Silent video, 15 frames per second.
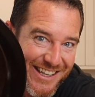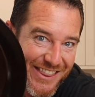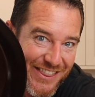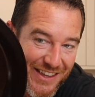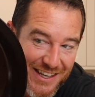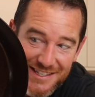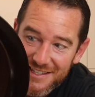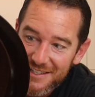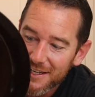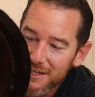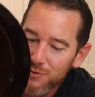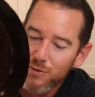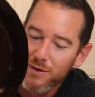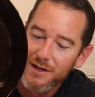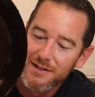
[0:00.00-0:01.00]
This
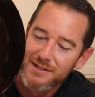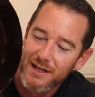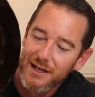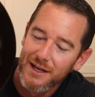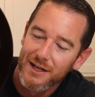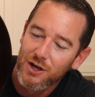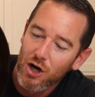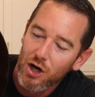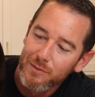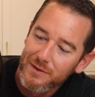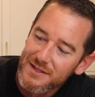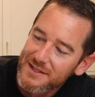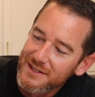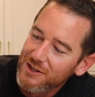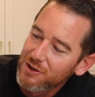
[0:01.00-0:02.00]
is what a carbon
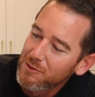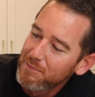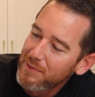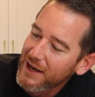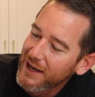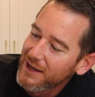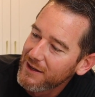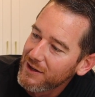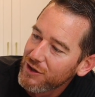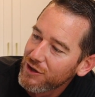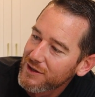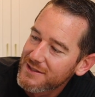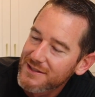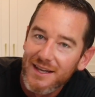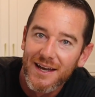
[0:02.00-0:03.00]
steel pan
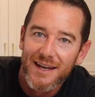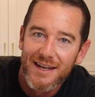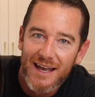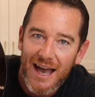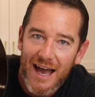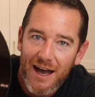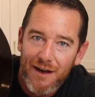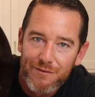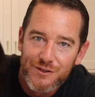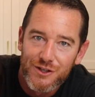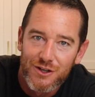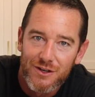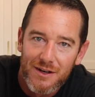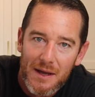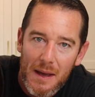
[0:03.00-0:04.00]
looks like
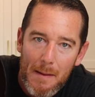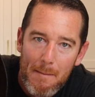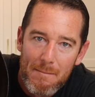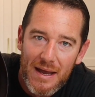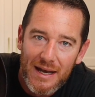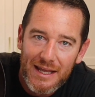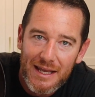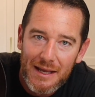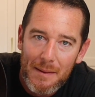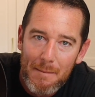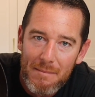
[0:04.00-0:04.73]
after many,